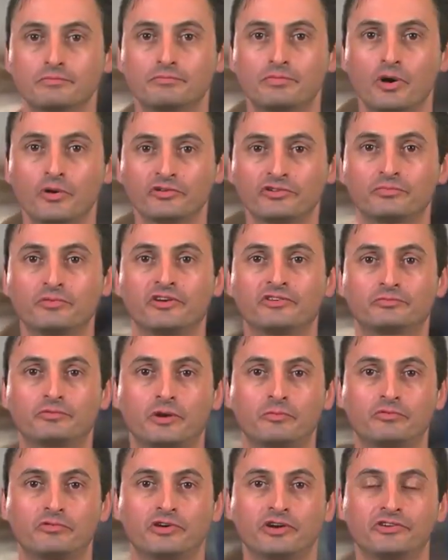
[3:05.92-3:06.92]
post-paste
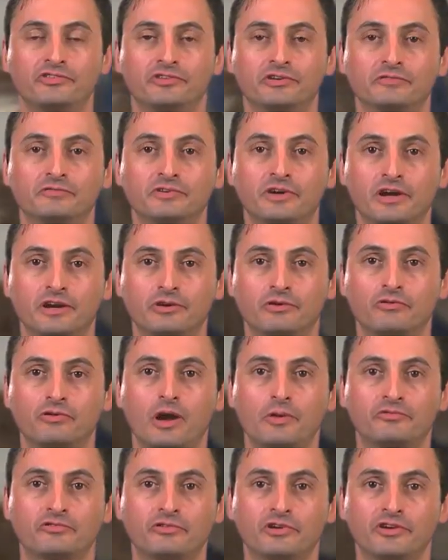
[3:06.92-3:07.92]
preparation of
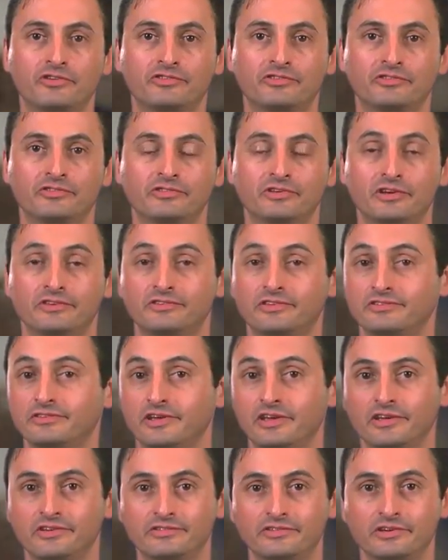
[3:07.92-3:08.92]
GuttaCore obturations is as
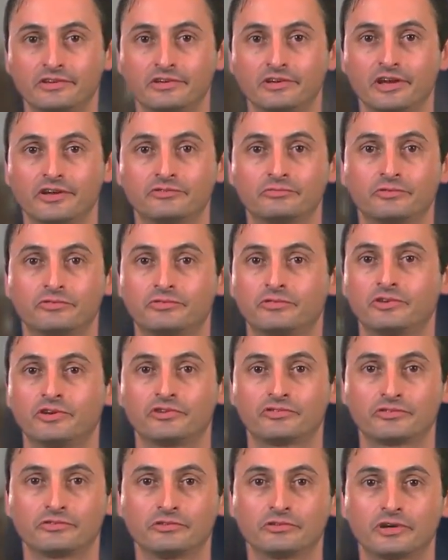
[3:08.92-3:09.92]
easy as with
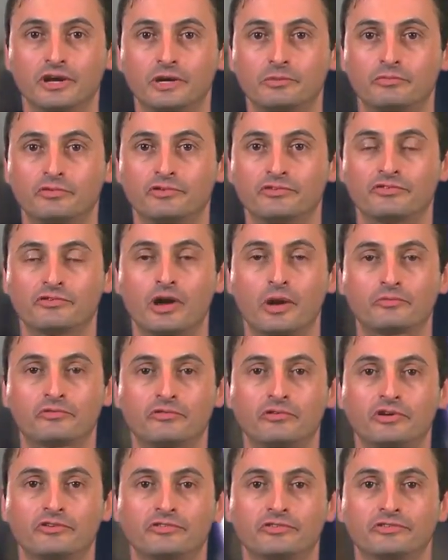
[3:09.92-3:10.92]
traditional gutta percha
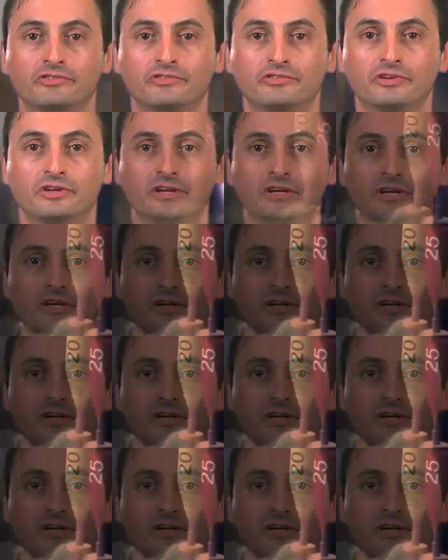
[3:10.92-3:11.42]
obturations.